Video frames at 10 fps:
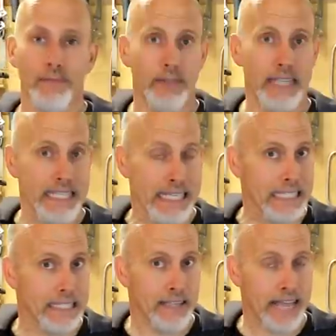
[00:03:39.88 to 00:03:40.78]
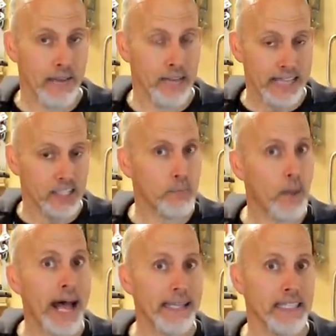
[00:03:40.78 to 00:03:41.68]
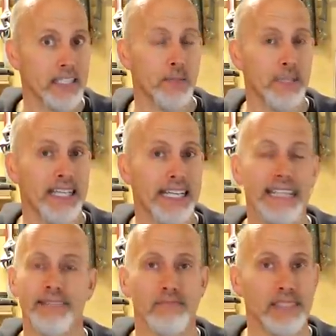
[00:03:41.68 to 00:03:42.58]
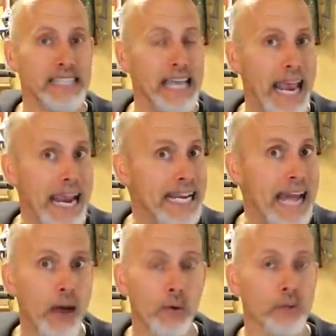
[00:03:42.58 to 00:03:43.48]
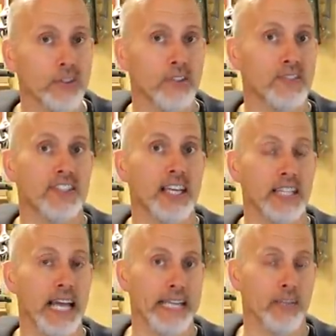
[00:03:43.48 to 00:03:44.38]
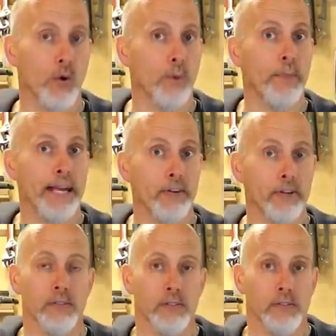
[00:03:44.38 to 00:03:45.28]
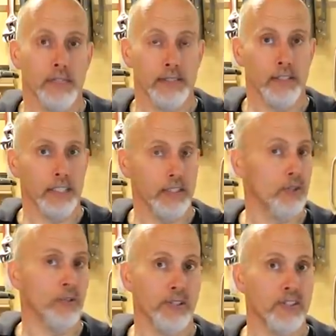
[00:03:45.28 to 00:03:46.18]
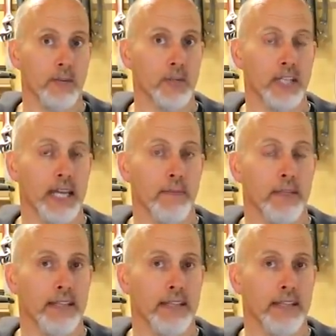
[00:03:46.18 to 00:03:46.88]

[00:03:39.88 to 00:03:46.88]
they need to that that spot needs to be getting eight hours of sunlight or better uh, during the summertime.